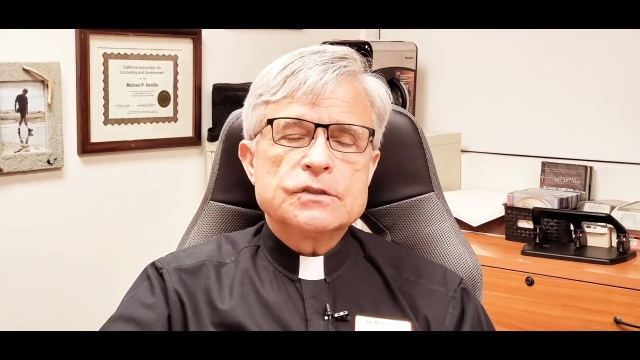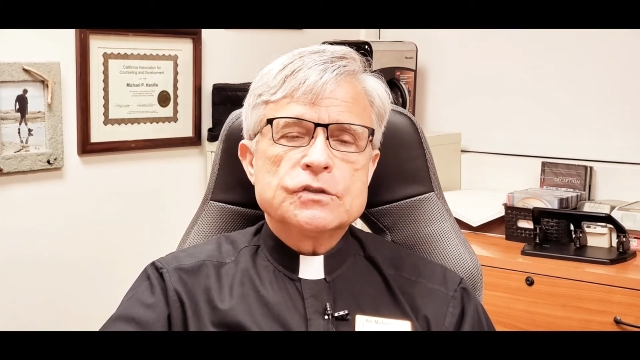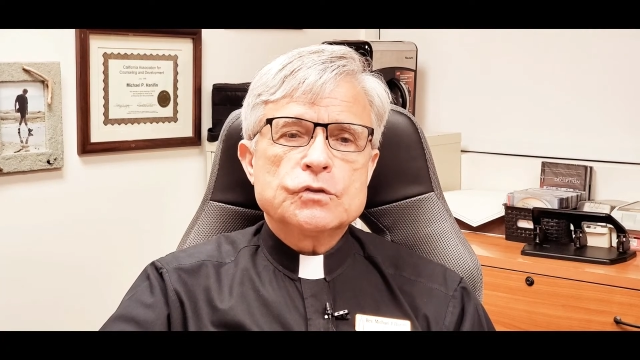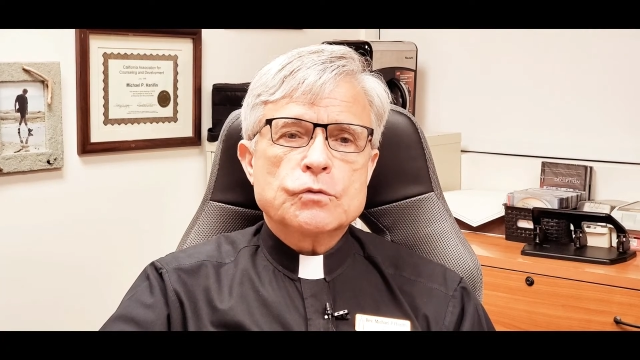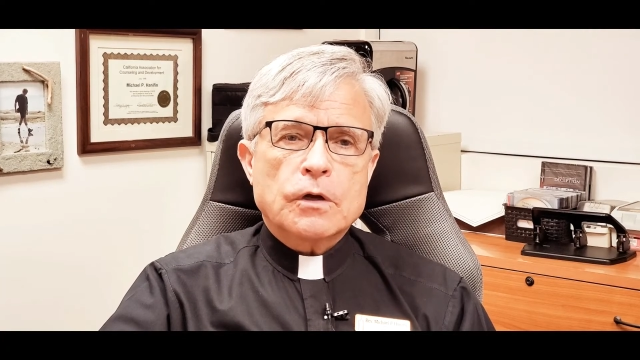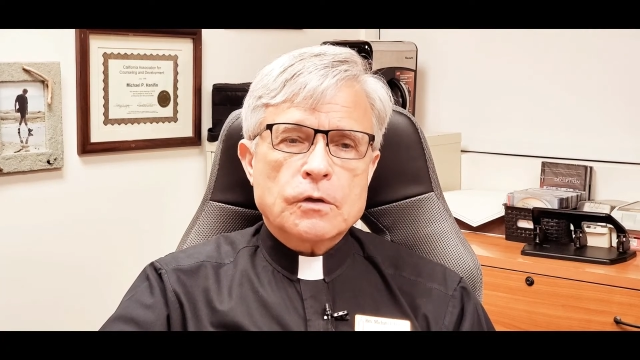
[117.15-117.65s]
to
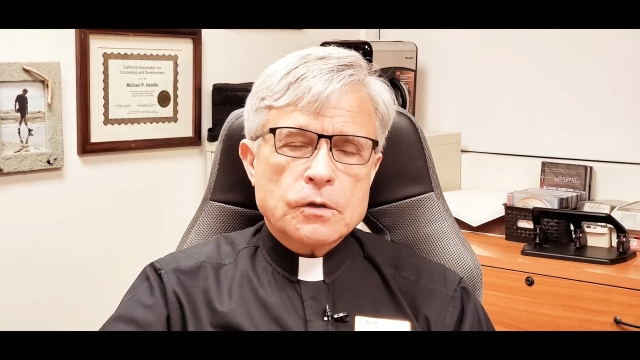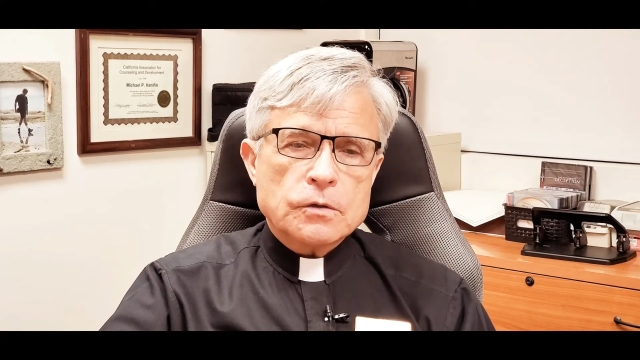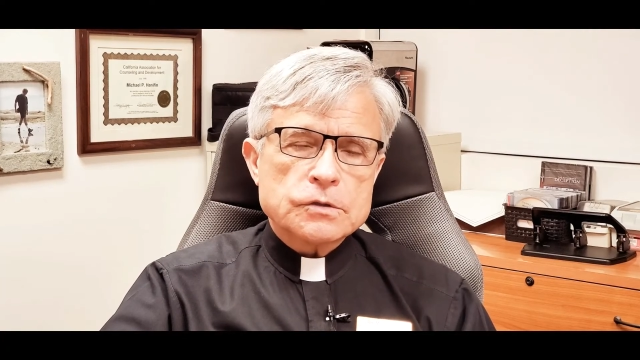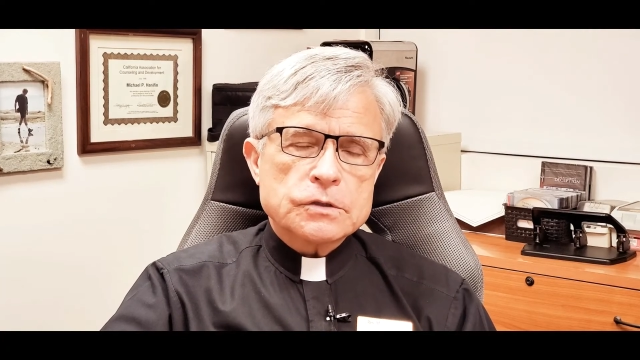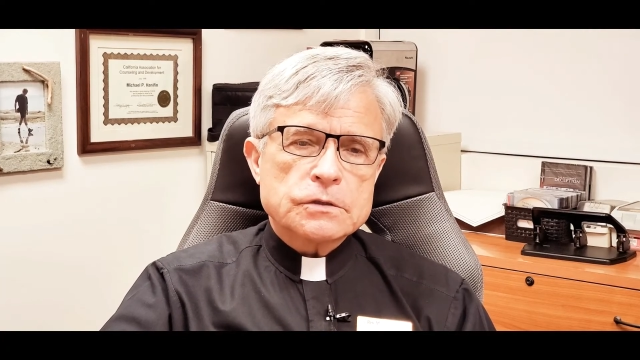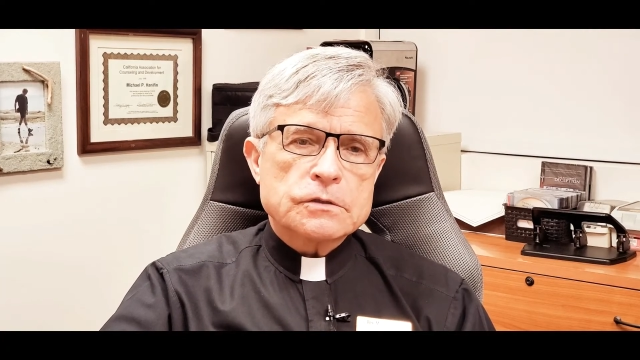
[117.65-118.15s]
our
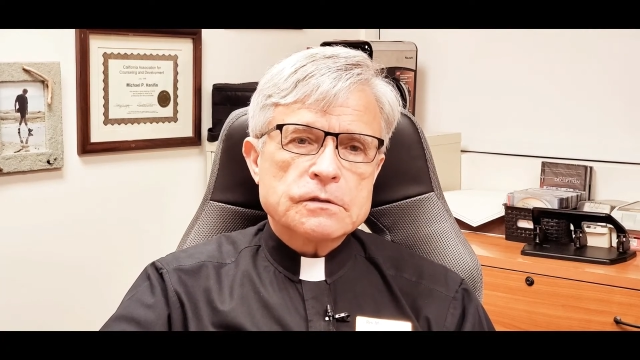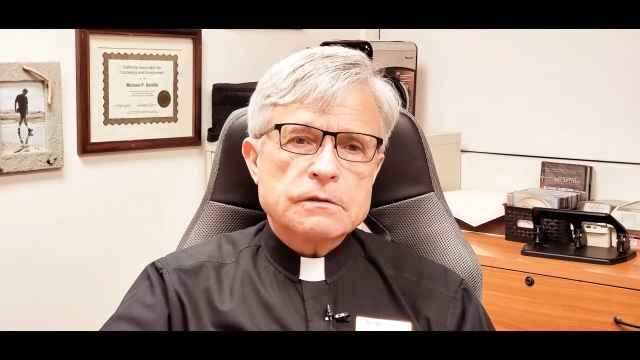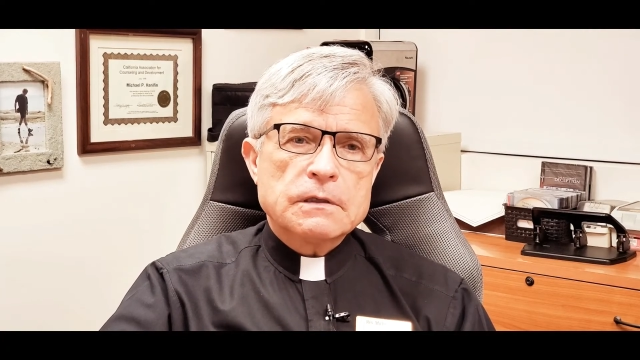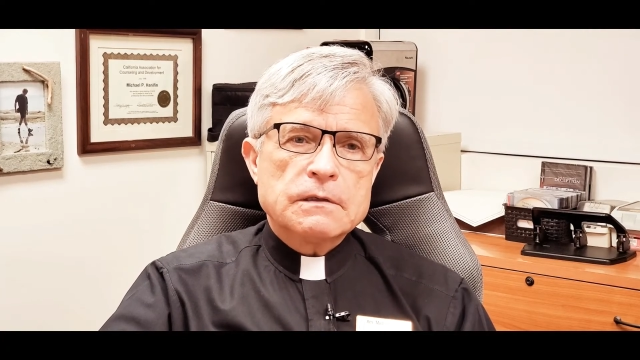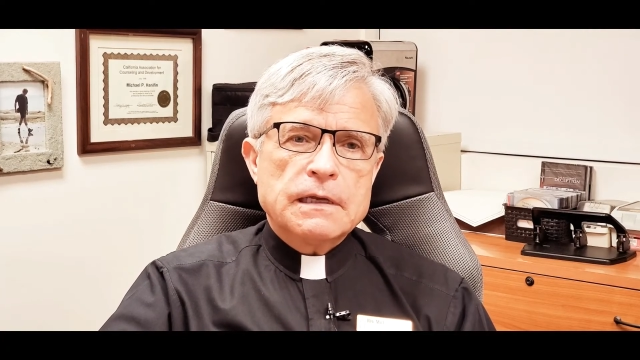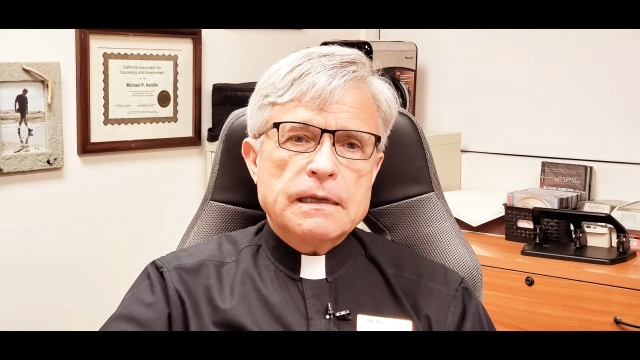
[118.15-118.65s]
culture,
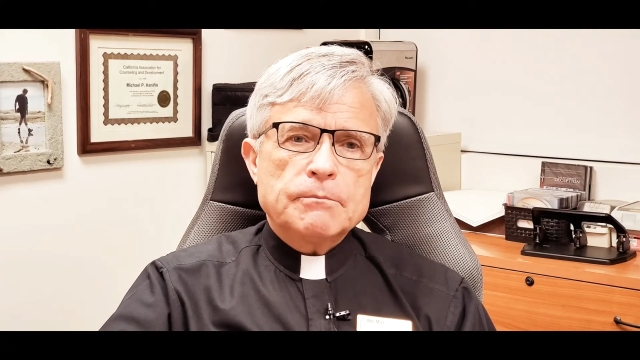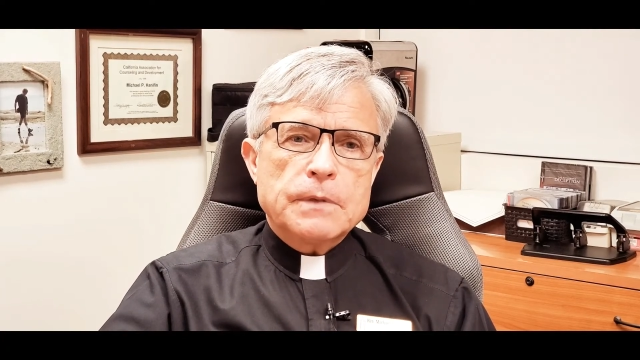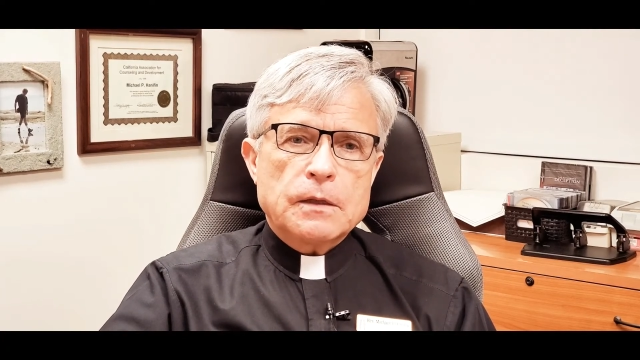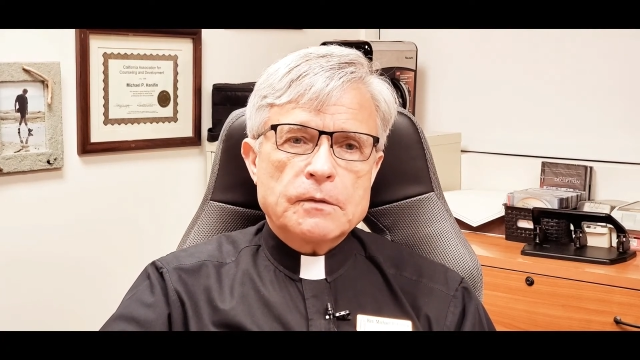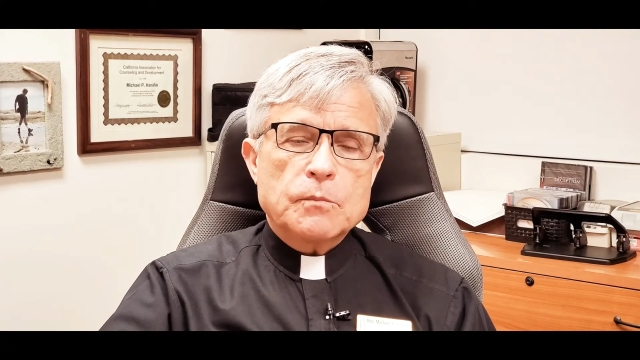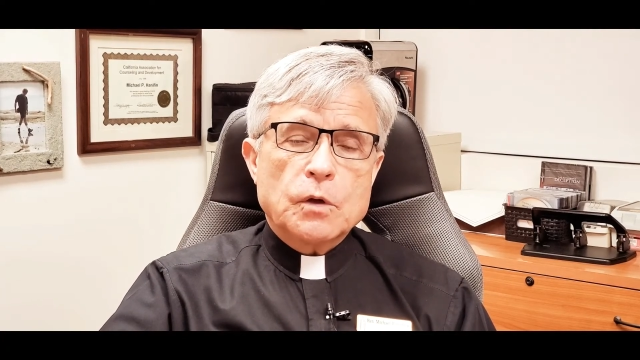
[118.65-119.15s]

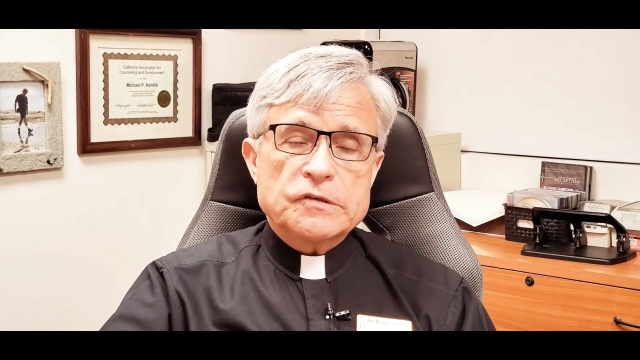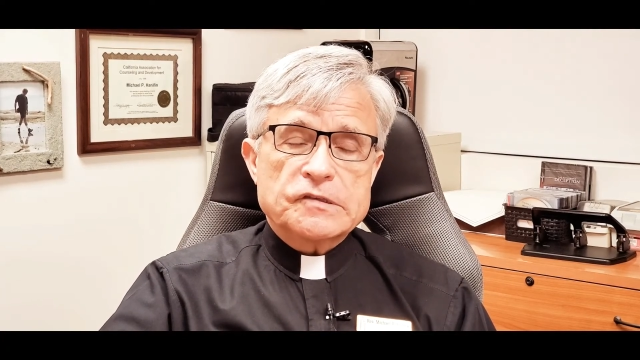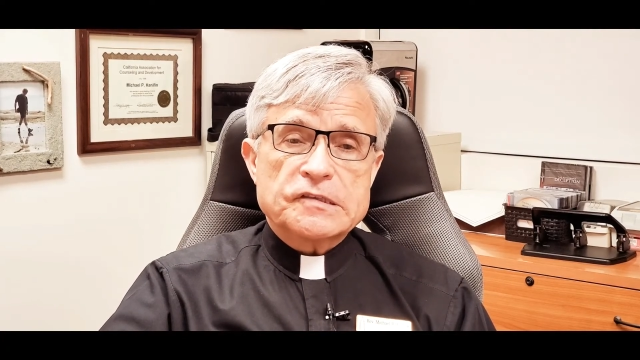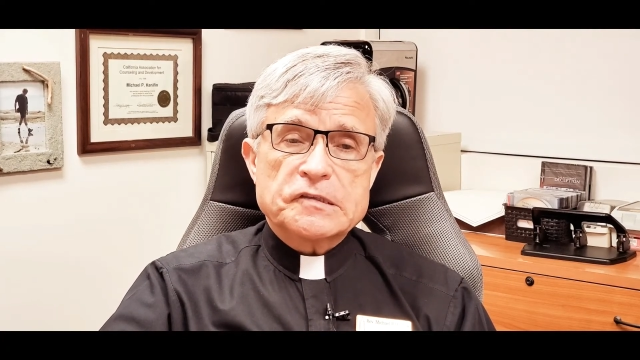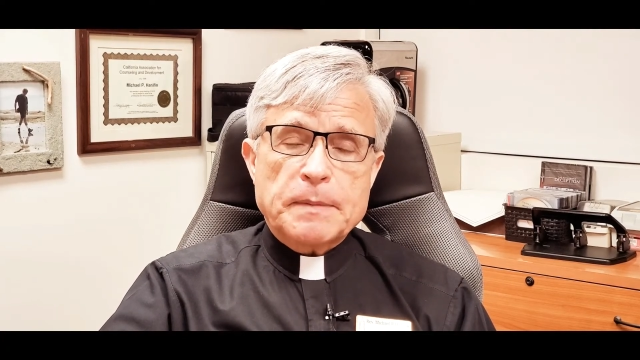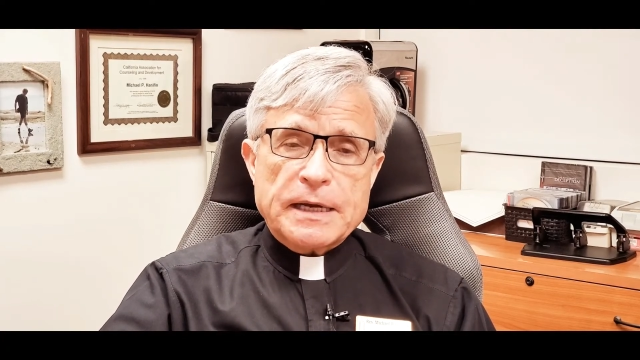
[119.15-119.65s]
but most
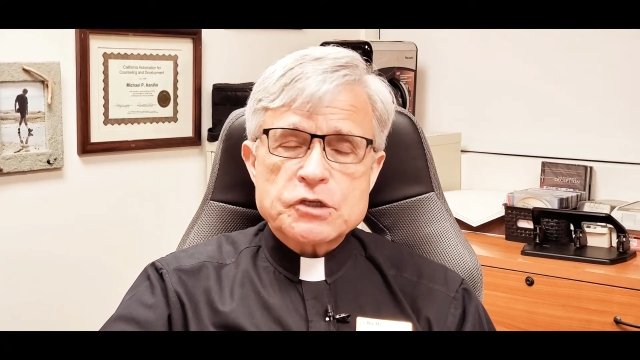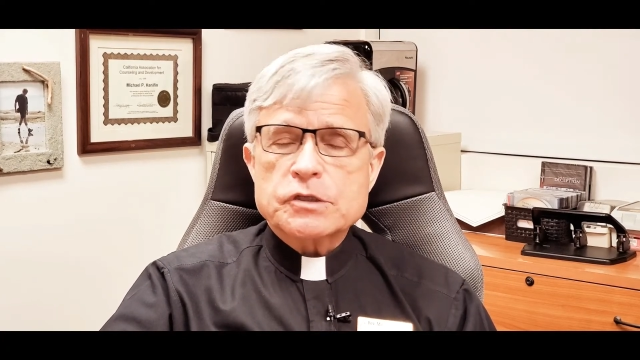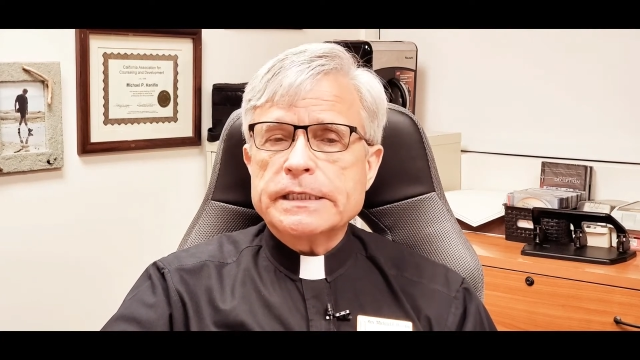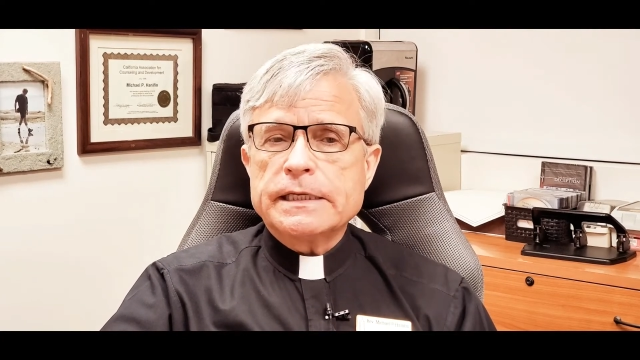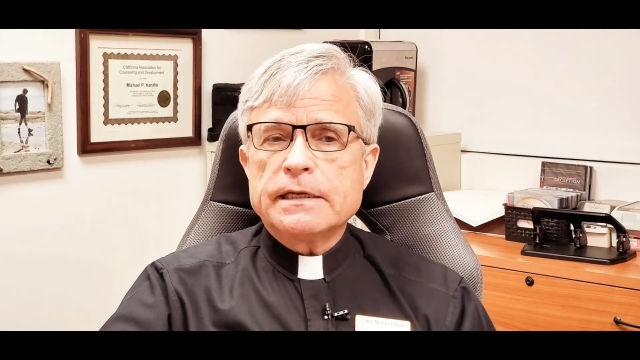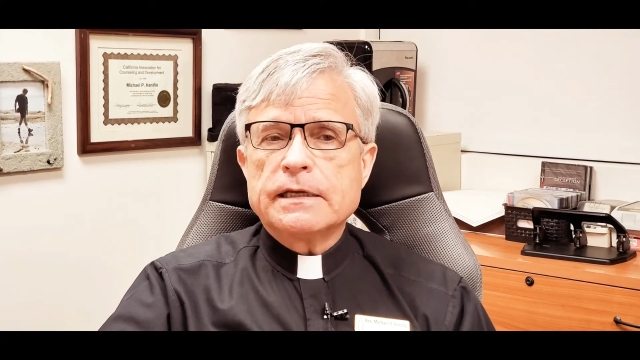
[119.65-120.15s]
especially